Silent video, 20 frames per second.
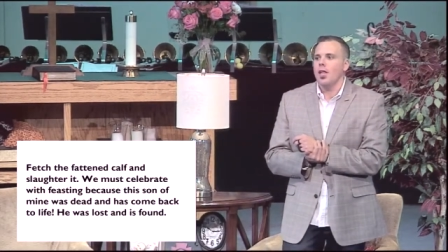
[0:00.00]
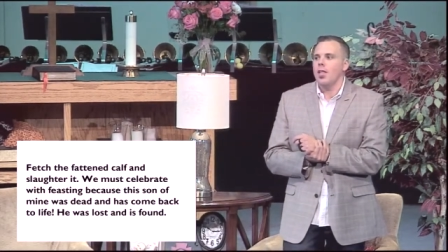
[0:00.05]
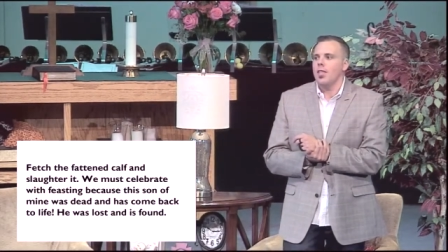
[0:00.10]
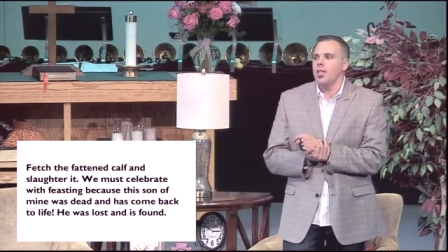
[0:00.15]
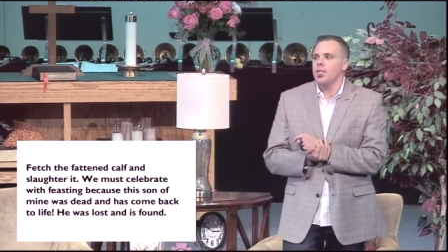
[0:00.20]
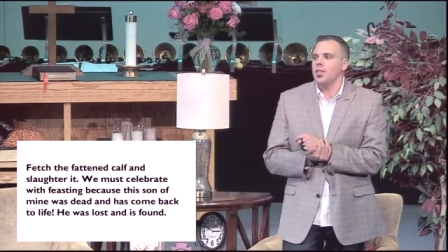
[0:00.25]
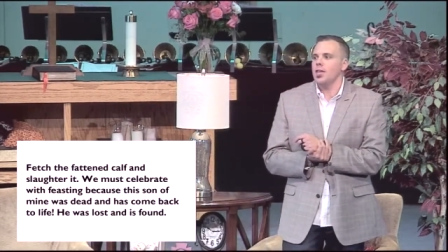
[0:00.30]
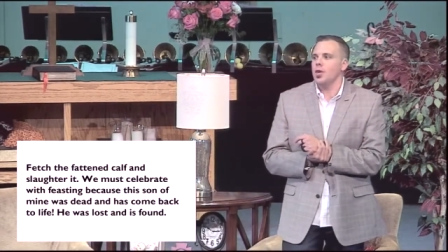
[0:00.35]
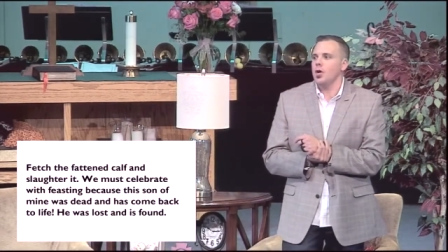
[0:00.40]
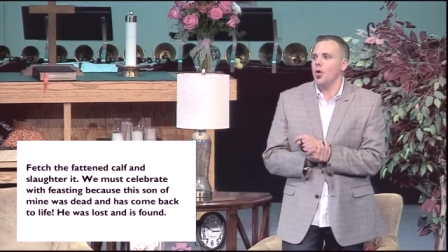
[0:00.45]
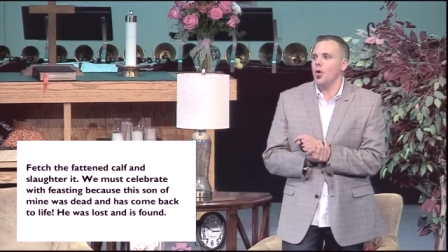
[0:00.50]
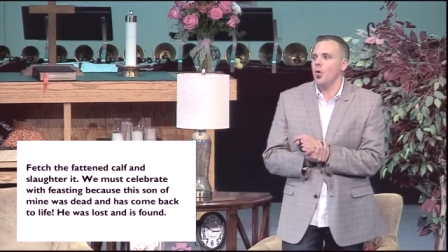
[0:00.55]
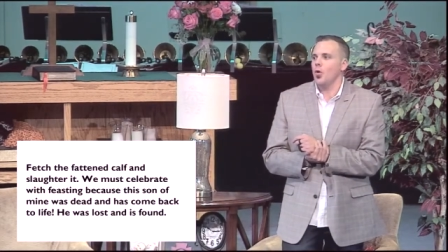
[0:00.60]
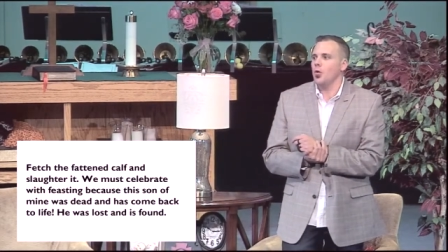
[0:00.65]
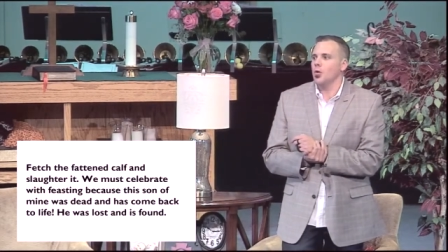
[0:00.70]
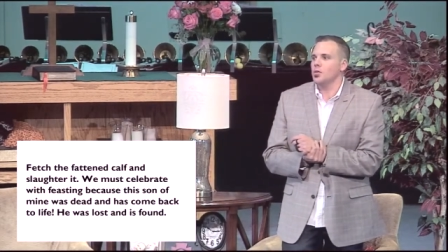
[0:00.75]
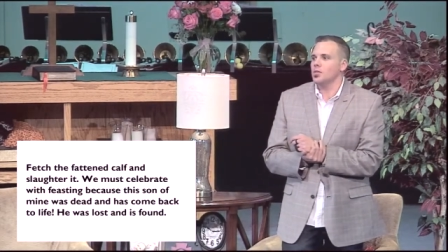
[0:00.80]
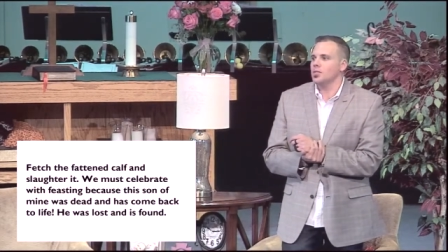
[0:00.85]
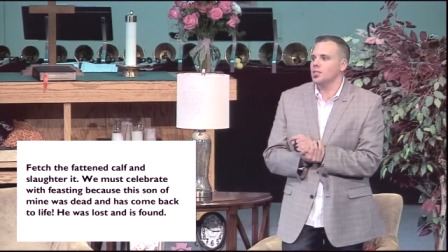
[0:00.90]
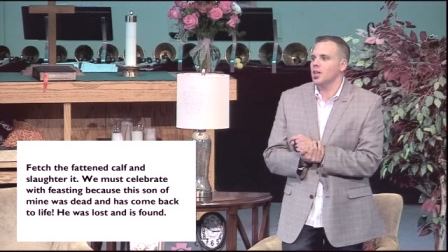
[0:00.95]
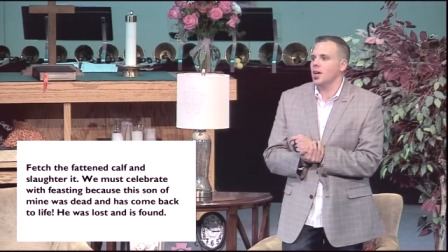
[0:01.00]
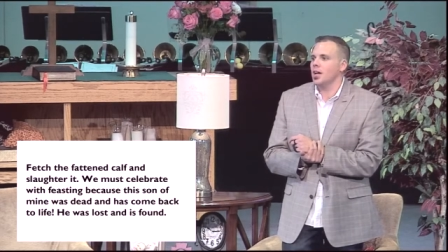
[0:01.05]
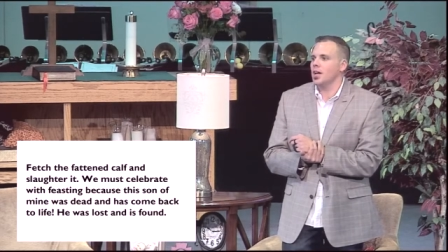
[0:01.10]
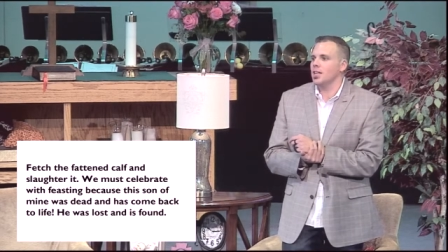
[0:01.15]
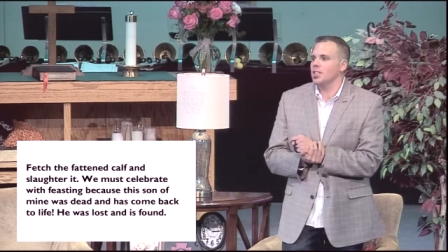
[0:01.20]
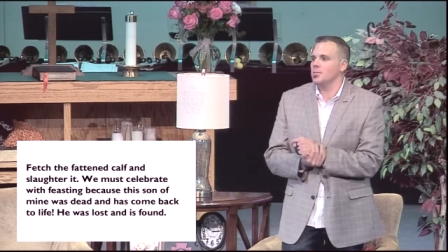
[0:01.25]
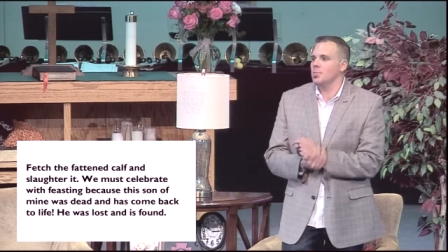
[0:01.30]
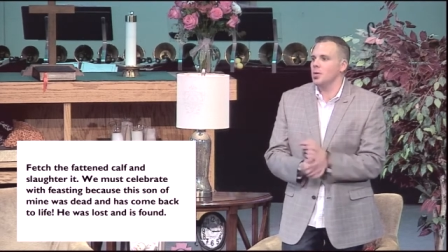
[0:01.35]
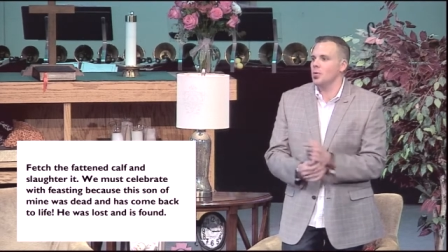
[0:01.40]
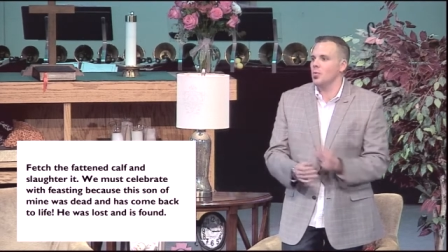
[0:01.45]
the older son
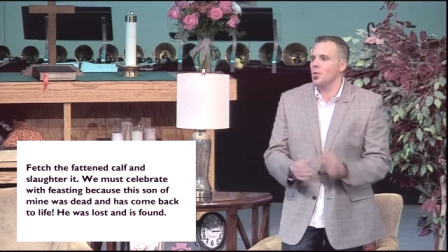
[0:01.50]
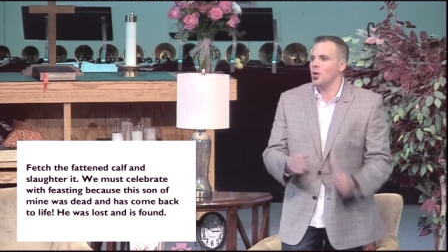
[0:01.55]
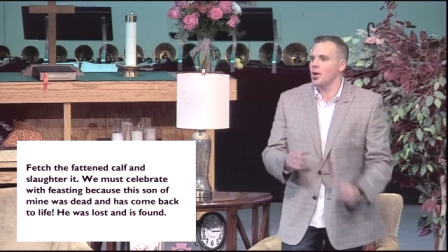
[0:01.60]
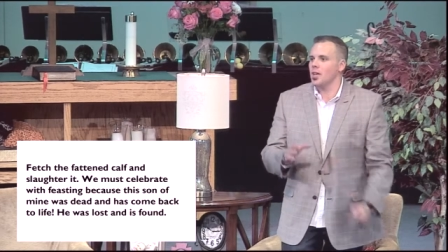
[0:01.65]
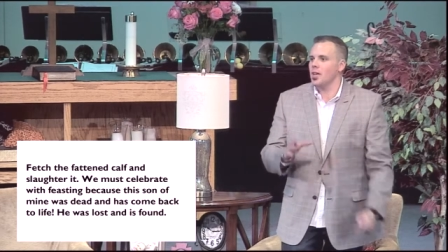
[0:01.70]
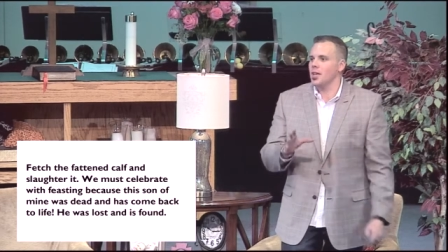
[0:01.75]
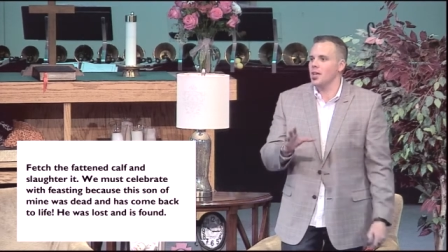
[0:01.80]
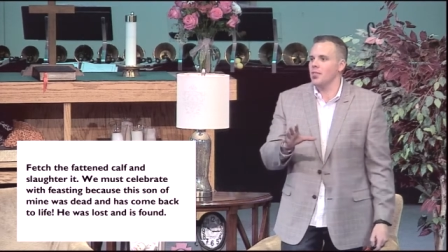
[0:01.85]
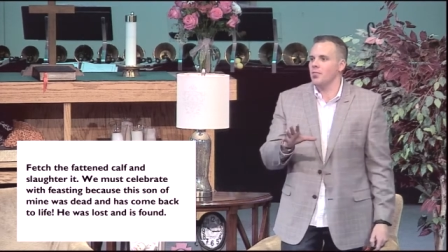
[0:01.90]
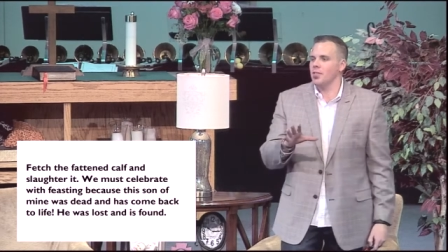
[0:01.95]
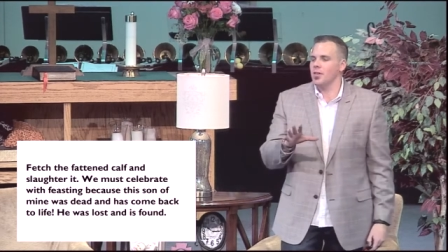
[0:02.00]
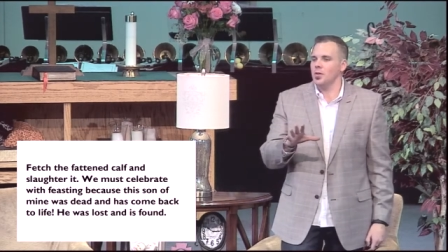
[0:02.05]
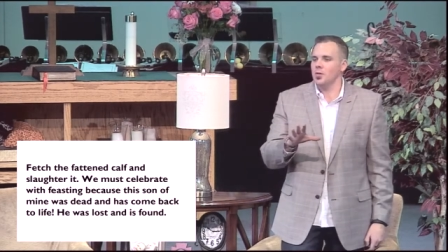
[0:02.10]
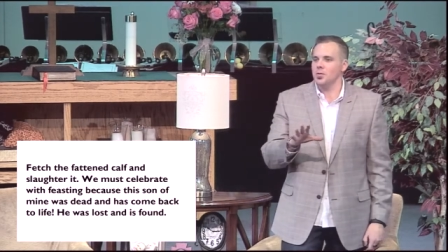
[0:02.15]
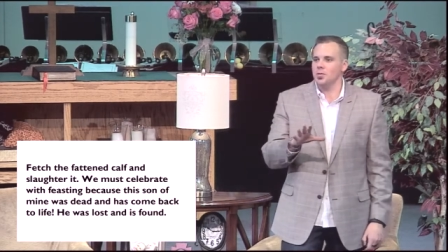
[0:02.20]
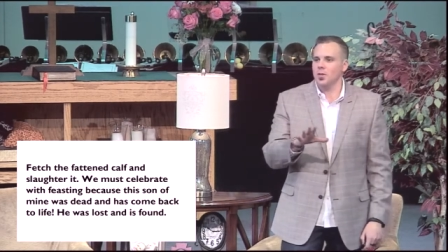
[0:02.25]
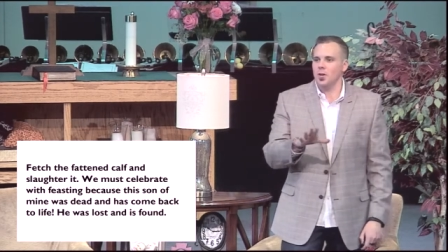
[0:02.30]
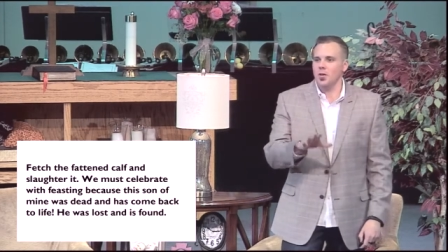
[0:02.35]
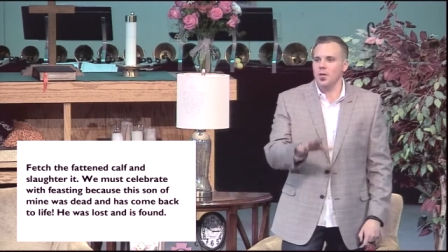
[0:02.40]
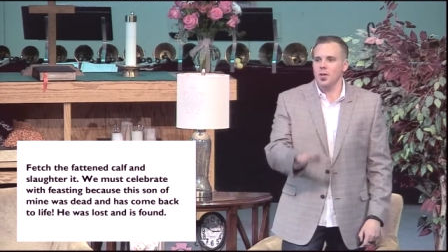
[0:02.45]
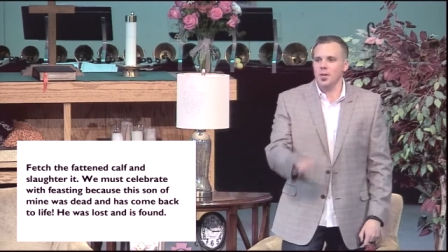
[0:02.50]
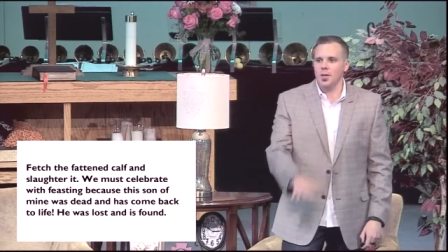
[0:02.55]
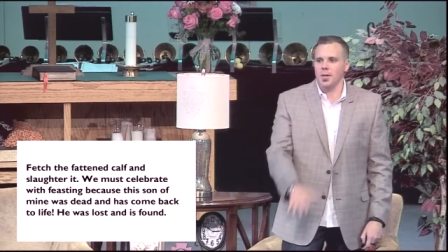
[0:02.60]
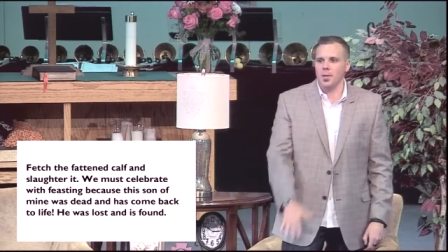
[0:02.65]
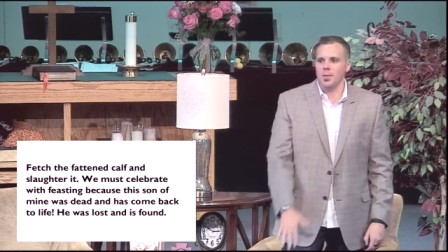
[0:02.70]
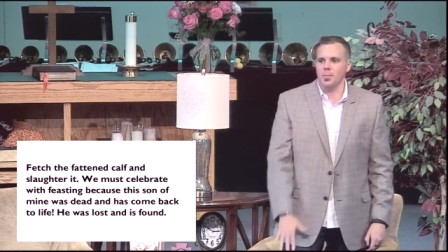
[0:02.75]
has been working in the fields all day,